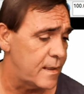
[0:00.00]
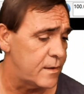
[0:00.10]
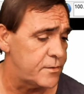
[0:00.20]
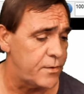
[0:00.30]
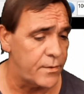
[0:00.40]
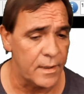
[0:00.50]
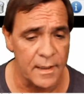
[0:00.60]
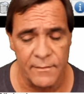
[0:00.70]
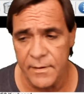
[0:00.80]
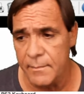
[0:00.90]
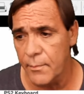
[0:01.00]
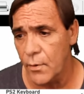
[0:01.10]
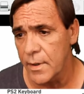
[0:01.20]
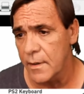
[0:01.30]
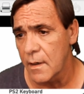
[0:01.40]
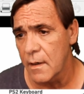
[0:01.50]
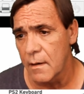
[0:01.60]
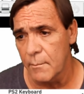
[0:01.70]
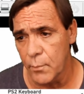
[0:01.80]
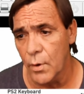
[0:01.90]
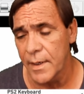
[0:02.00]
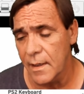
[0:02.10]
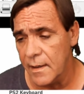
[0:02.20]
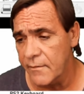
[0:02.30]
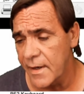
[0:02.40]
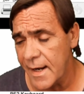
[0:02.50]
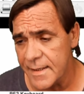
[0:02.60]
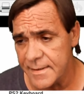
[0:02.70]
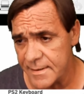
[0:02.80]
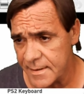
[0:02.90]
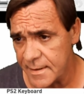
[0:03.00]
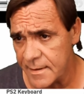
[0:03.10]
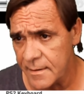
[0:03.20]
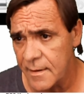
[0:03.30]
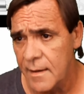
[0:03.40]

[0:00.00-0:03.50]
802.11ac,